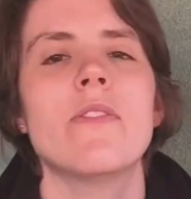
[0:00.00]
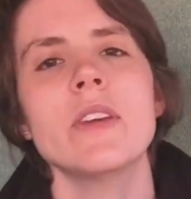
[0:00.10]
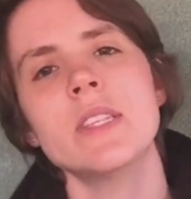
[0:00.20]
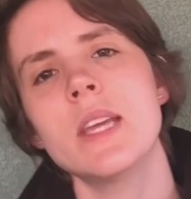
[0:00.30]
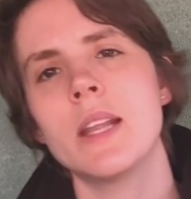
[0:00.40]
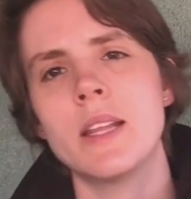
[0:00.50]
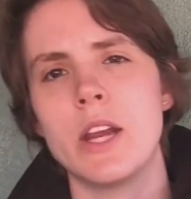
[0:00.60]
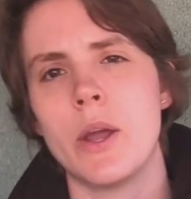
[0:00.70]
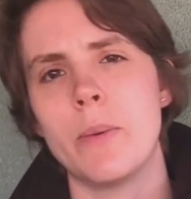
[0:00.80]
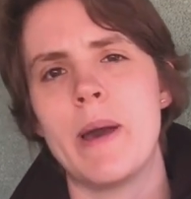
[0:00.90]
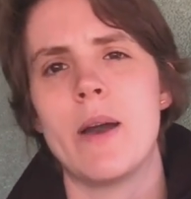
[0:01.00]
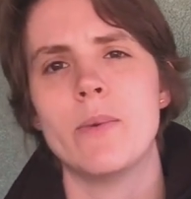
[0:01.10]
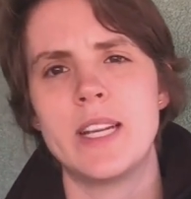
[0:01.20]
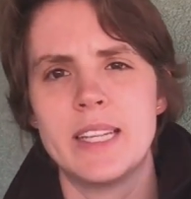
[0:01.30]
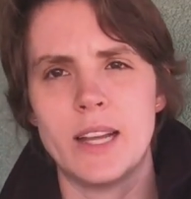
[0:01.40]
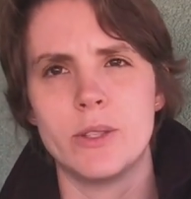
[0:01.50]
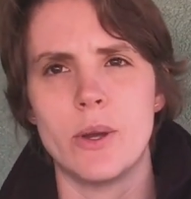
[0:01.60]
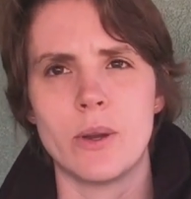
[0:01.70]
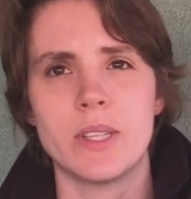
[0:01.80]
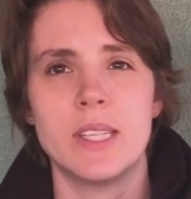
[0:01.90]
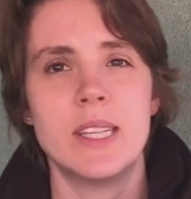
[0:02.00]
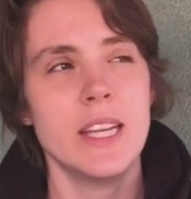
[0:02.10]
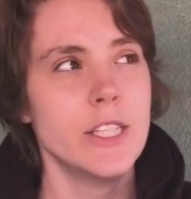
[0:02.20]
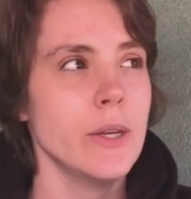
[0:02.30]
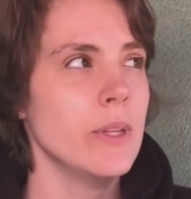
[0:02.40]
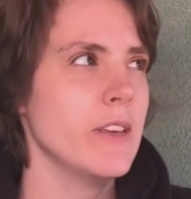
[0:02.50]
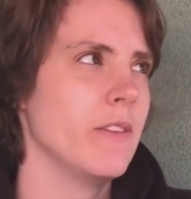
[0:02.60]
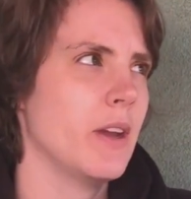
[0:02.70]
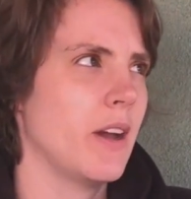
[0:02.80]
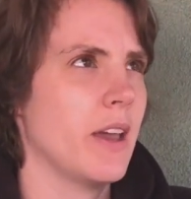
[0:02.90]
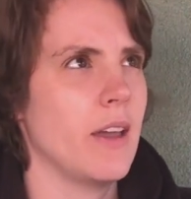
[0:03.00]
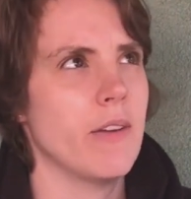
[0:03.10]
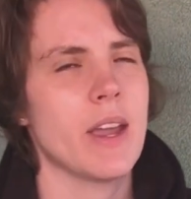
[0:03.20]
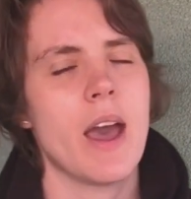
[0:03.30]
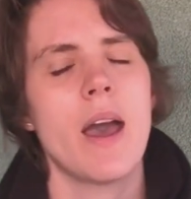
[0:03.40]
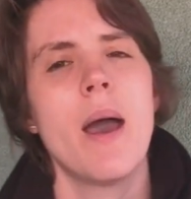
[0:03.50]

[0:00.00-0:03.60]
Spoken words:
first thing to know about red-tailed hawks is they do live in our area.